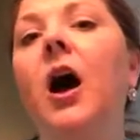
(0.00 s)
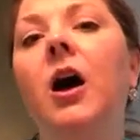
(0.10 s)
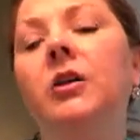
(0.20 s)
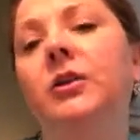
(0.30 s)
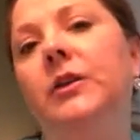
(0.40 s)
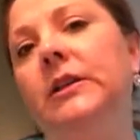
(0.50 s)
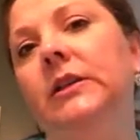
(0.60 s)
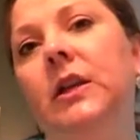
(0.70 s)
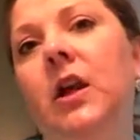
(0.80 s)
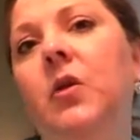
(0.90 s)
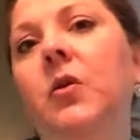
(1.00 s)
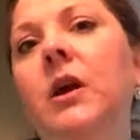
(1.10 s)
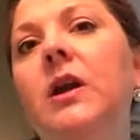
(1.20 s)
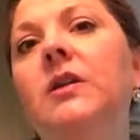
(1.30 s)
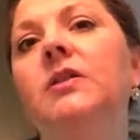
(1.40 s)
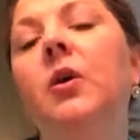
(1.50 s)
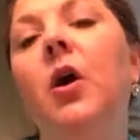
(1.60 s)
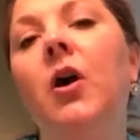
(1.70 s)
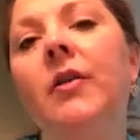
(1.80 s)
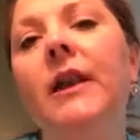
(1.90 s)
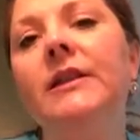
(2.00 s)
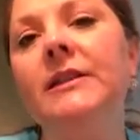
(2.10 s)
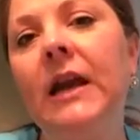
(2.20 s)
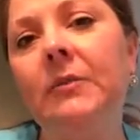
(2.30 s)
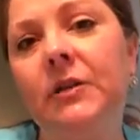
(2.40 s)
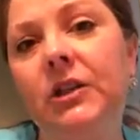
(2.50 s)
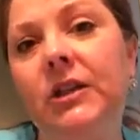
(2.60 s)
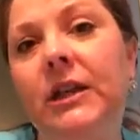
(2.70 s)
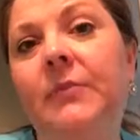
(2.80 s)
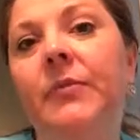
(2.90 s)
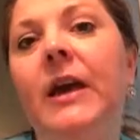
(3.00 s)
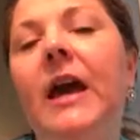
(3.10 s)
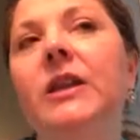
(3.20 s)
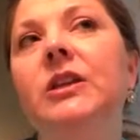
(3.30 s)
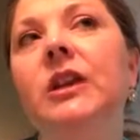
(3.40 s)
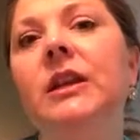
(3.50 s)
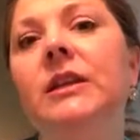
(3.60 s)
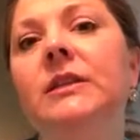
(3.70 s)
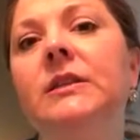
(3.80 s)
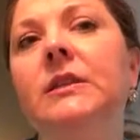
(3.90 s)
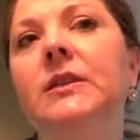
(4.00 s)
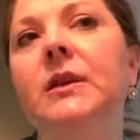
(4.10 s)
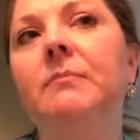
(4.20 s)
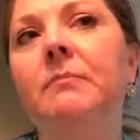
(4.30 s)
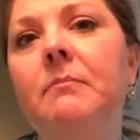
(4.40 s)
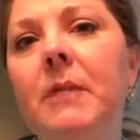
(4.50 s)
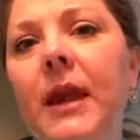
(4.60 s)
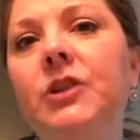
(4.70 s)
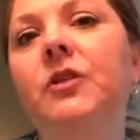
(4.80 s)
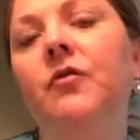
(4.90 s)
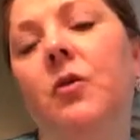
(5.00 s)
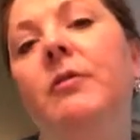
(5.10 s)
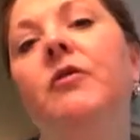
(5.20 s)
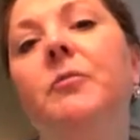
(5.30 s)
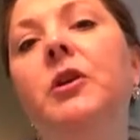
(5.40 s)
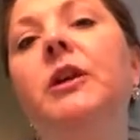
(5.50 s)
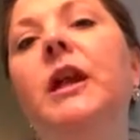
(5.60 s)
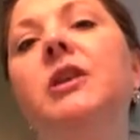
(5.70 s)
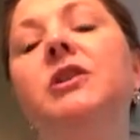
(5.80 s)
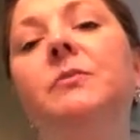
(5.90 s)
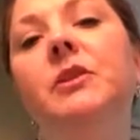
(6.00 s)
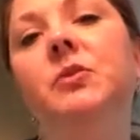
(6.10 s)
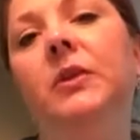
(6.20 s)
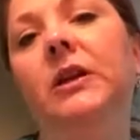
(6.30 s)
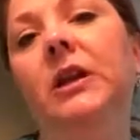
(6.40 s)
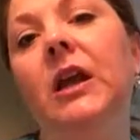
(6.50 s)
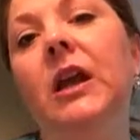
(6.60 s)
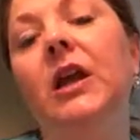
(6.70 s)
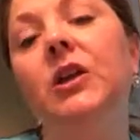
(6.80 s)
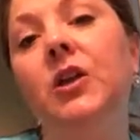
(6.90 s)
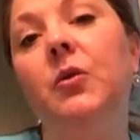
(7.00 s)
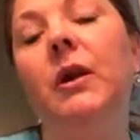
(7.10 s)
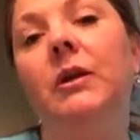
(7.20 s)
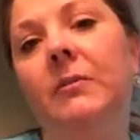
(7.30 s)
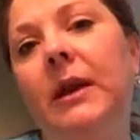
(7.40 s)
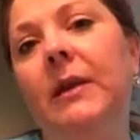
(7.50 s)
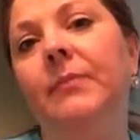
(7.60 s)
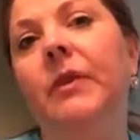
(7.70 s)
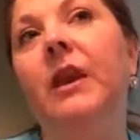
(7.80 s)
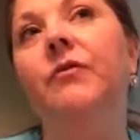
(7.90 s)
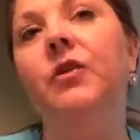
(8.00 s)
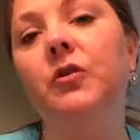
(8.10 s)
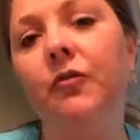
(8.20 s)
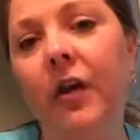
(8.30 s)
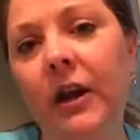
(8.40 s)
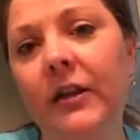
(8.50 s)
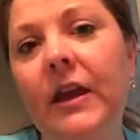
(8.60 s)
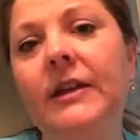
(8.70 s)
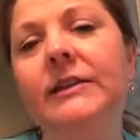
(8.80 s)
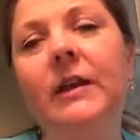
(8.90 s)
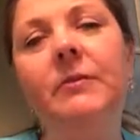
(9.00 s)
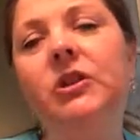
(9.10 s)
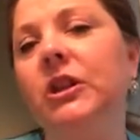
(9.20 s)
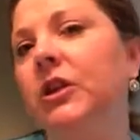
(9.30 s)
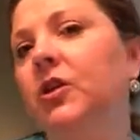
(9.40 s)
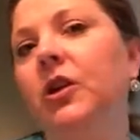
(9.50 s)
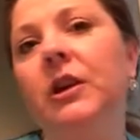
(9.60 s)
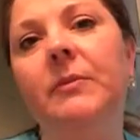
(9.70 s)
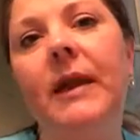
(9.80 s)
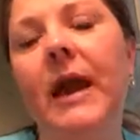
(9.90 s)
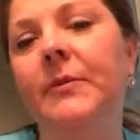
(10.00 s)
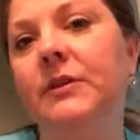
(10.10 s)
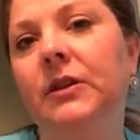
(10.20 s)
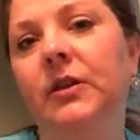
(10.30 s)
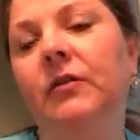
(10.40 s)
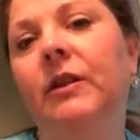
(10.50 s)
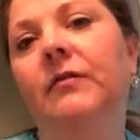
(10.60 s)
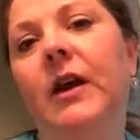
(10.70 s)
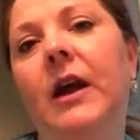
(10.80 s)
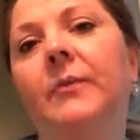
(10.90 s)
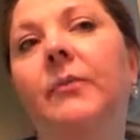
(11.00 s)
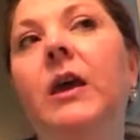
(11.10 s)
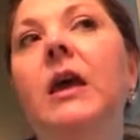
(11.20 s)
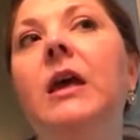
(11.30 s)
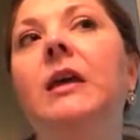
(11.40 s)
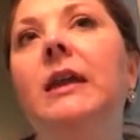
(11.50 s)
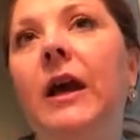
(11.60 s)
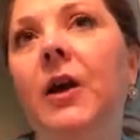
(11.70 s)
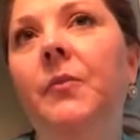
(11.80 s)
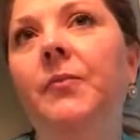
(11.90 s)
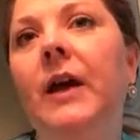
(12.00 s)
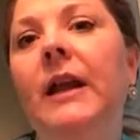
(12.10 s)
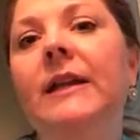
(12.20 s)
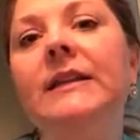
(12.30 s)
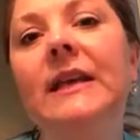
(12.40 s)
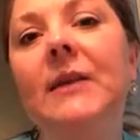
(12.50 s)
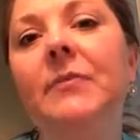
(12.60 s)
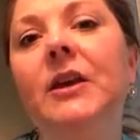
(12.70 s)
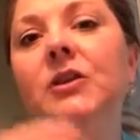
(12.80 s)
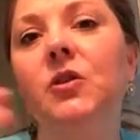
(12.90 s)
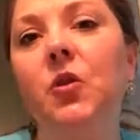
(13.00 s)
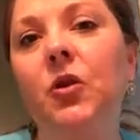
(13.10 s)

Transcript: all you need to know. So on that assignment sheet, that is the major form of communication between you and me. If you follow that assignment sheet, you're going to be absolutely fine. Now, I like to keep things